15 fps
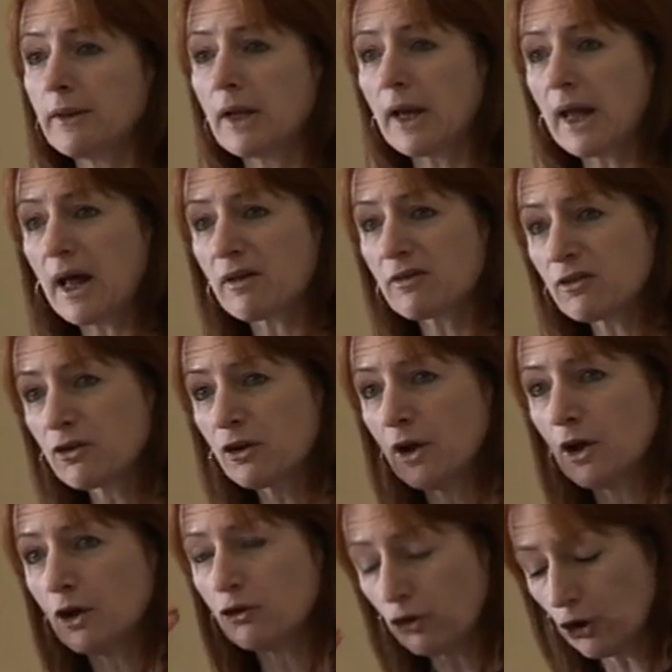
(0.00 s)
And the
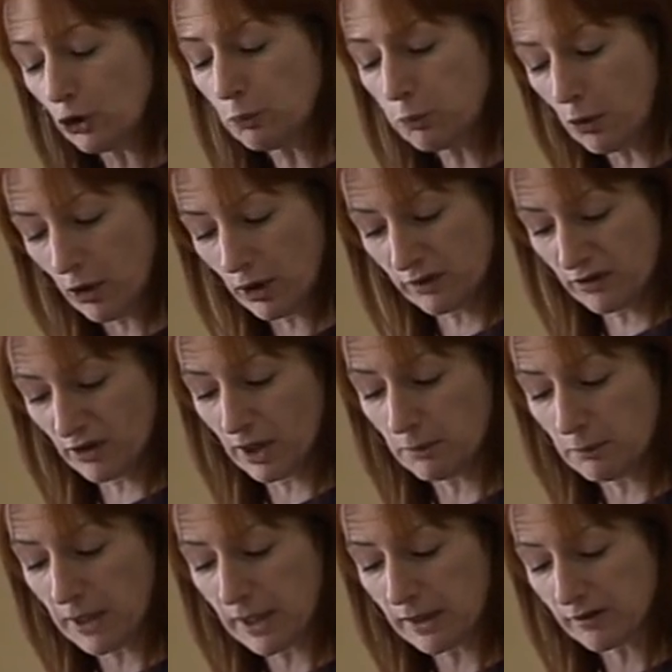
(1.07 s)
last 2 points
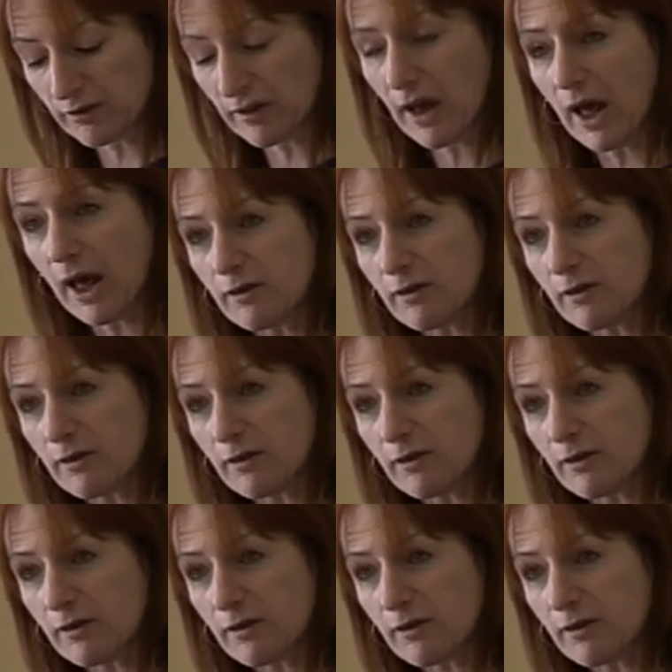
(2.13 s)
I'll make is that